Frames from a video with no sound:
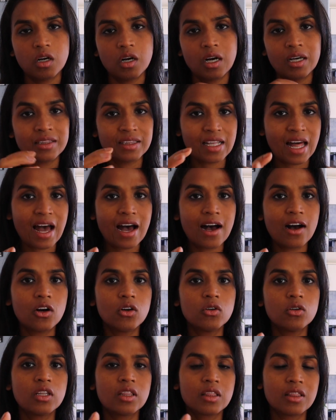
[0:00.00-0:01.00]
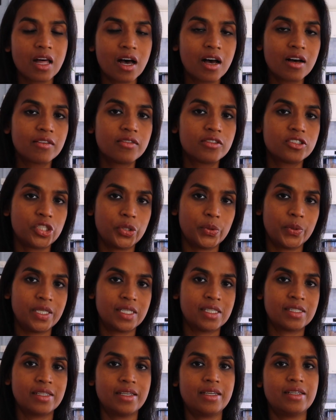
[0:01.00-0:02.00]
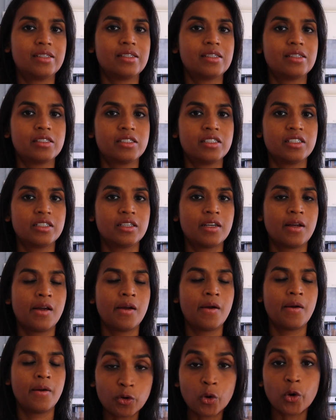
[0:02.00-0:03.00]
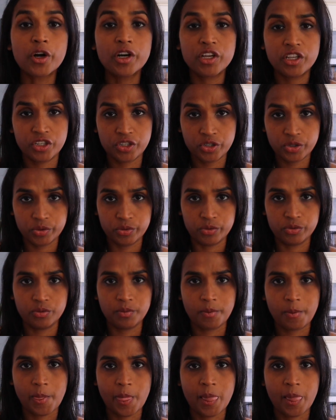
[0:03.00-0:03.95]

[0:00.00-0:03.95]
allow love to exist for you,